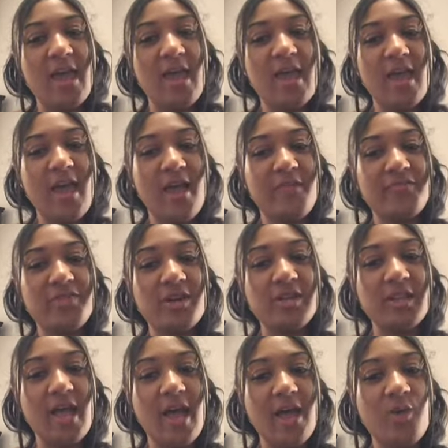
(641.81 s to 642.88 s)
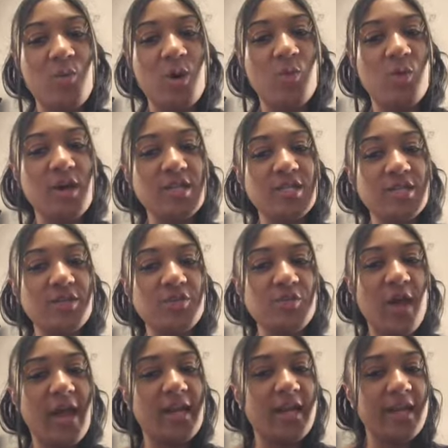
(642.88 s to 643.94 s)
and they're like, well, we're still
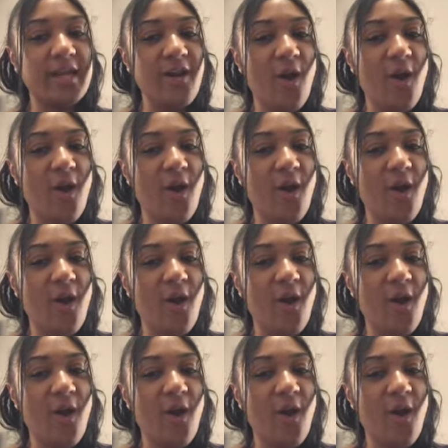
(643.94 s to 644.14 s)
trying to get